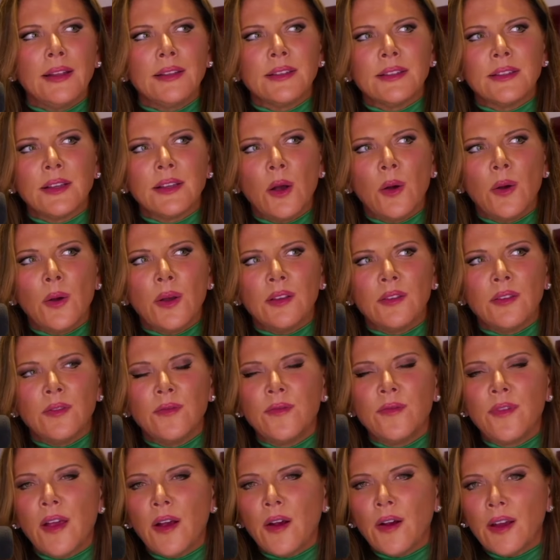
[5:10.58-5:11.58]
And so it's
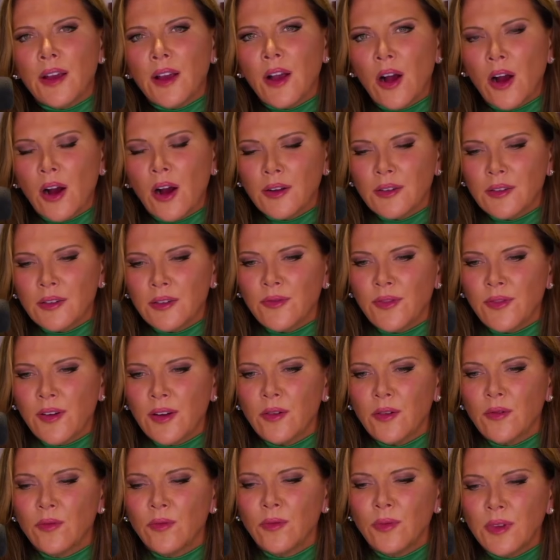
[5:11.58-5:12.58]
very hard to
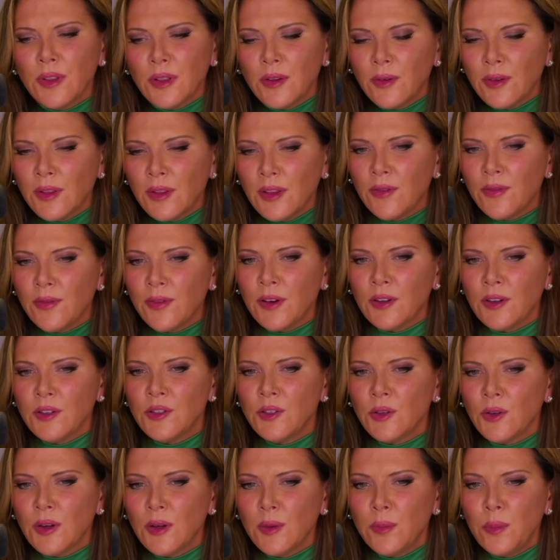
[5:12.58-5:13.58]
find a really, really fair
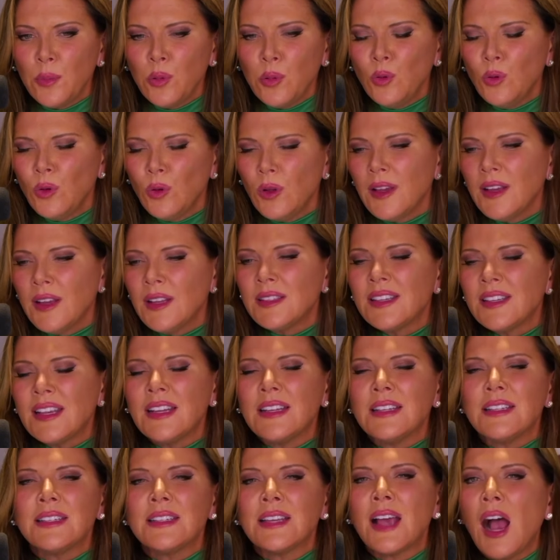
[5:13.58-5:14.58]
jury pool. It's
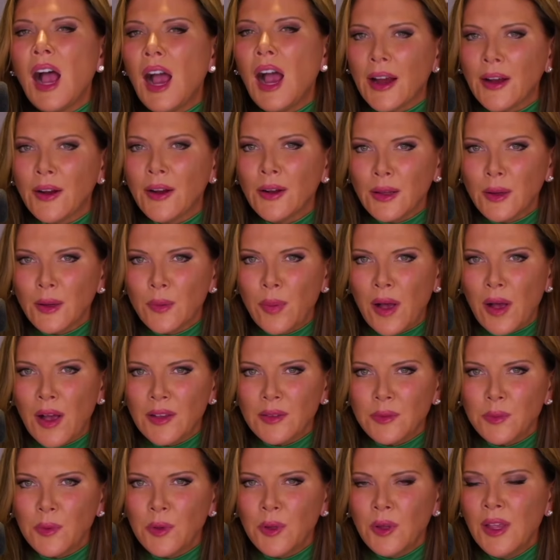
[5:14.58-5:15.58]
entirely
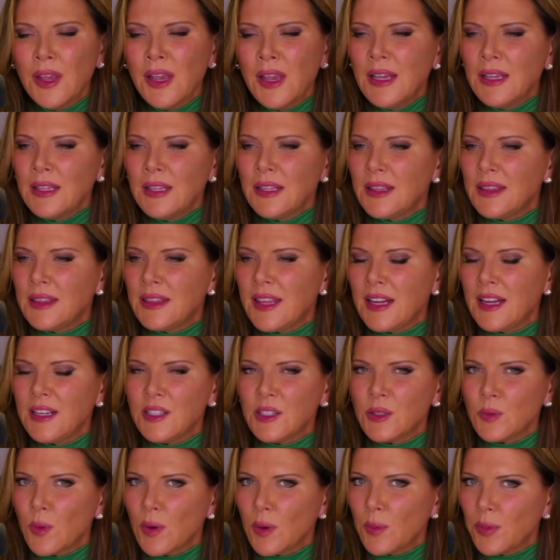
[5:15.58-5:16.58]
possible that they
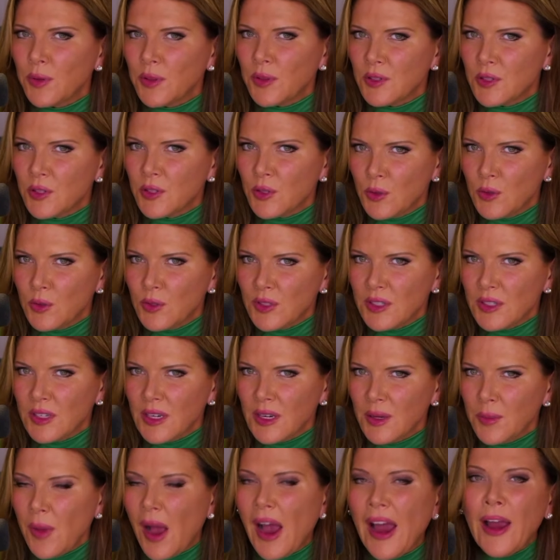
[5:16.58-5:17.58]
just want to put the screws to
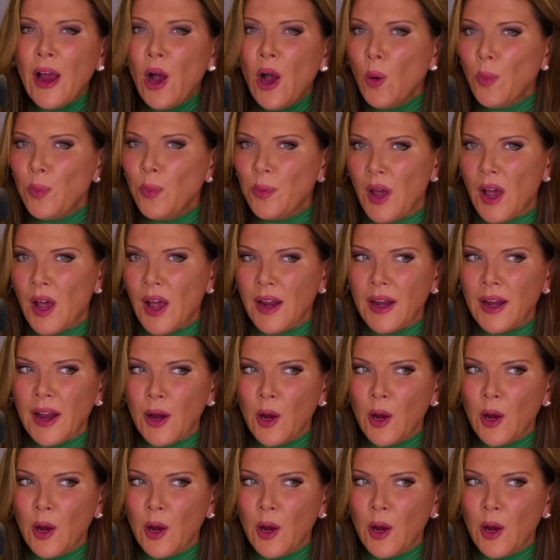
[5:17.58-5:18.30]
him. I hope not.